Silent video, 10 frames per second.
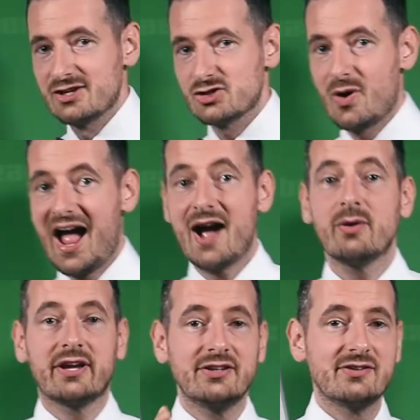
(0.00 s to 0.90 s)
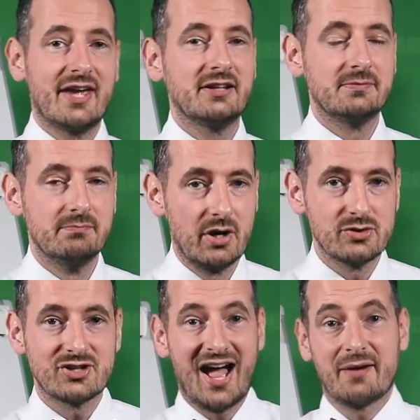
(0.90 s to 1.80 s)
So how can you get
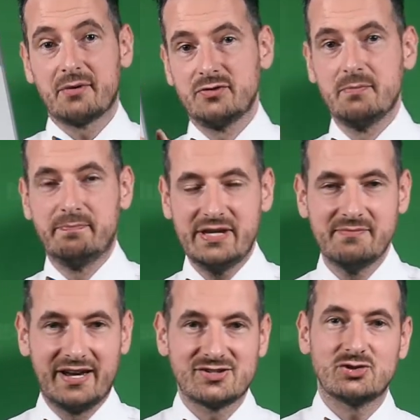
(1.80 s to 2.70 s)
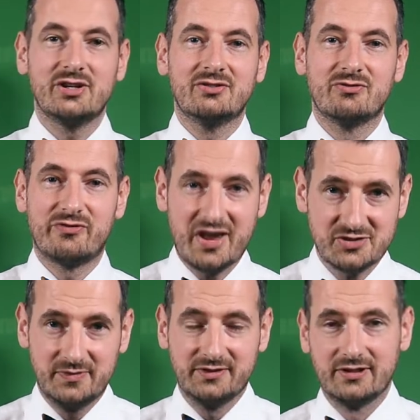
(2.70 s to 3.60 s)
most out of your Beamex
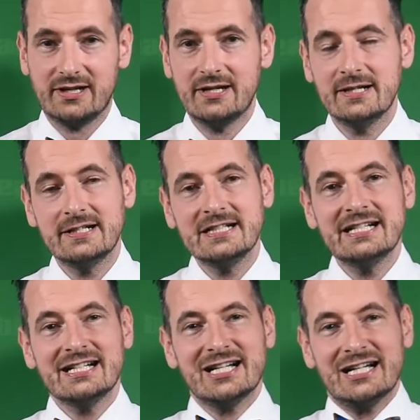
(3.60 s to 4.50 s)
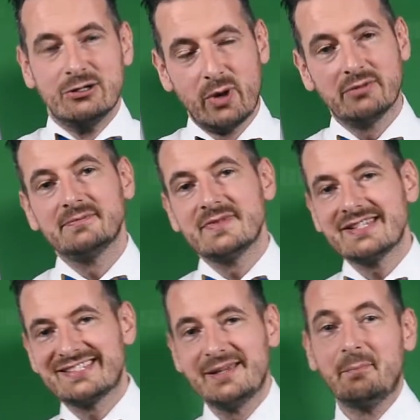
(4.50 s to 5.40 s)
investment? Well,
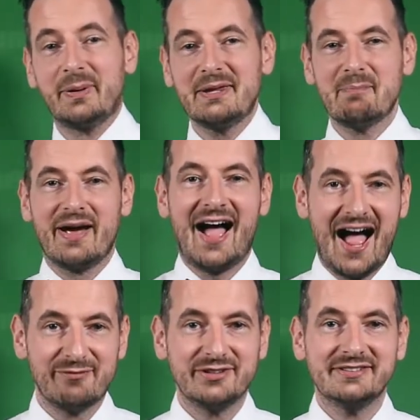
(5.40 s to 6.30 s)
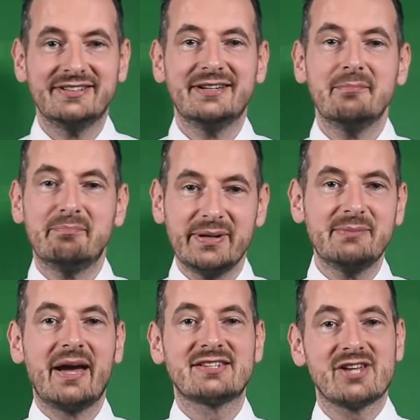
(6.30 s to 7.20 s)
simply by having
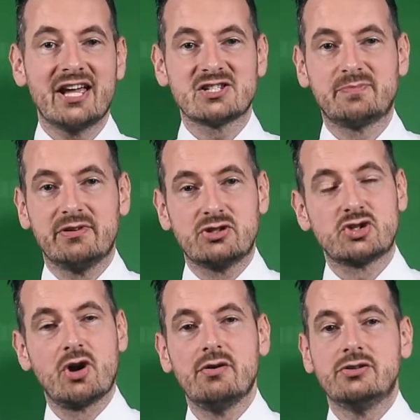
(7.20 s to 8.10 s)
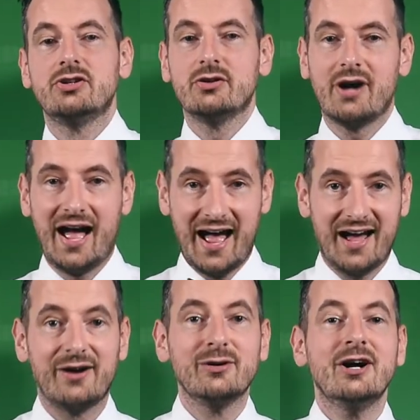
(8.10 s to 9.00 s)
Beamex experts showing you
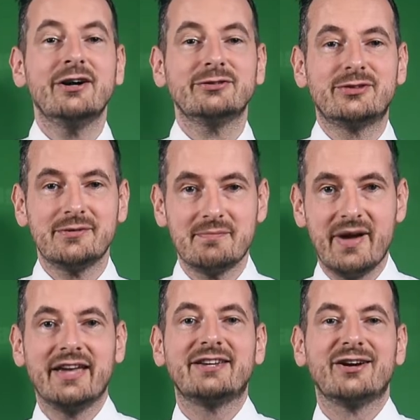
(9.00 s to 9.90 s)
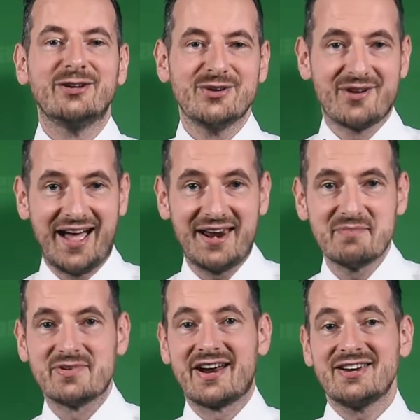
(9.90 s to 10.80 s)
how to make your
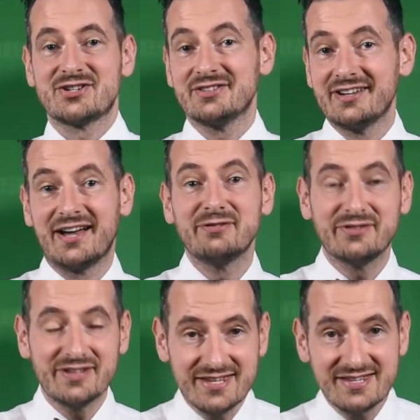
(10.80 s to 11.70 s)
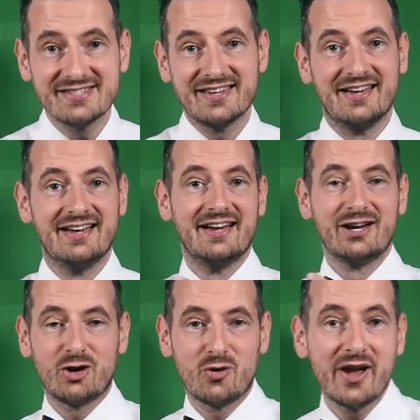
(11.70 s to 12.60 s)
calibration life easier,
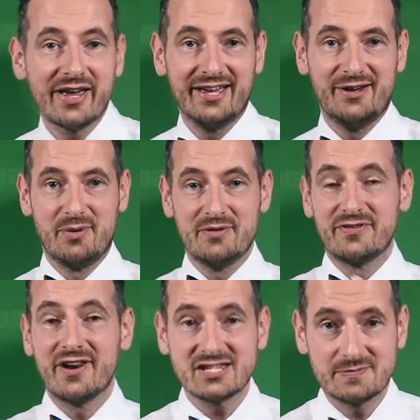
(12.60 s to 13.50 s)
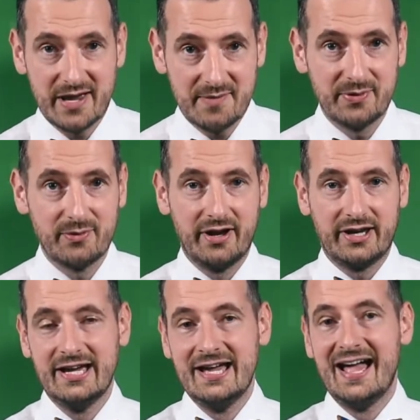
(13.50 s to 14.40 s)
quicker, with less
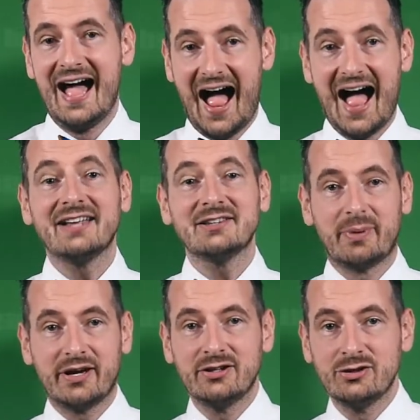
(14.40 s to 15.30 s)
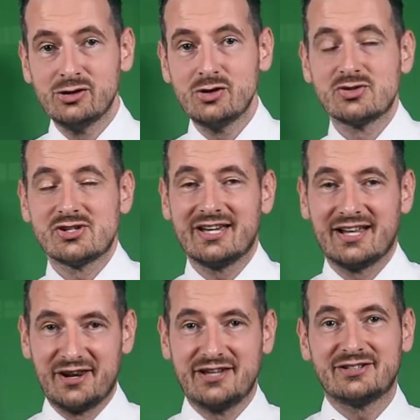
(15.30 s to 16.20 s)
paperwork, and by using
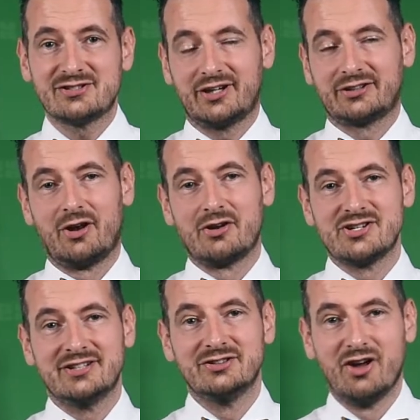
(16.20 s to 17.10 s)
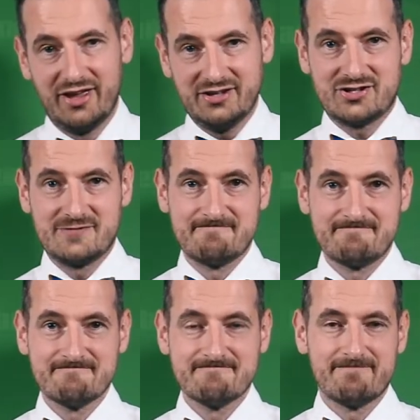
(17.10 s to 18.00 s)
latest technology and knowledge.
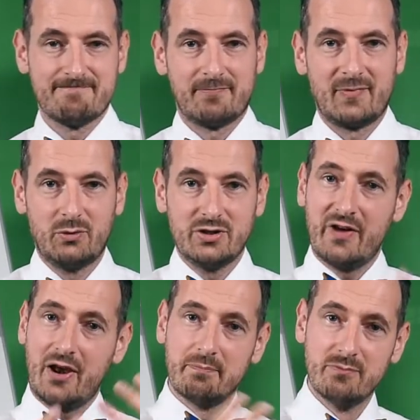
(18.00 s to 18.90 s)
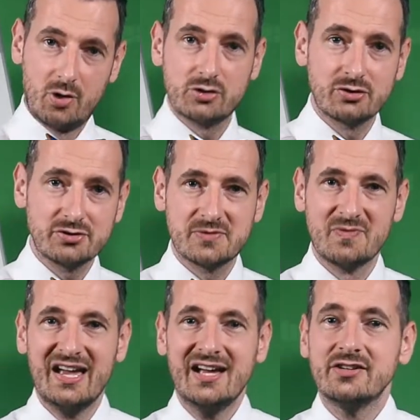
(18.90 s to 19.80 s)
We develop modules
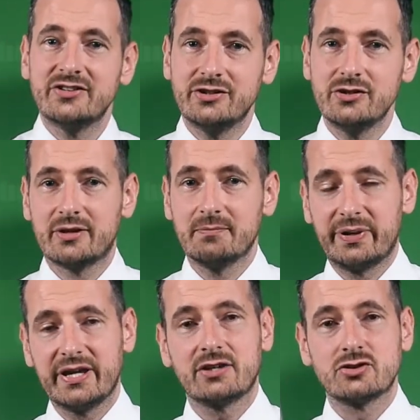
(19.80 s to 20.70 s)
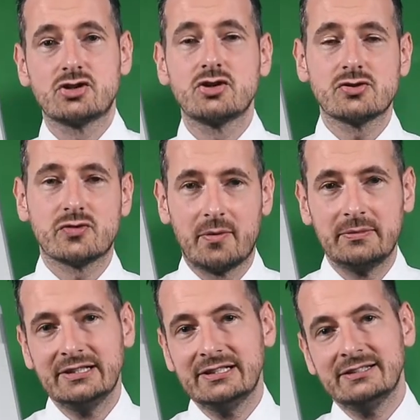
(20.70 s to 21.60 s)
that you can pick and choose from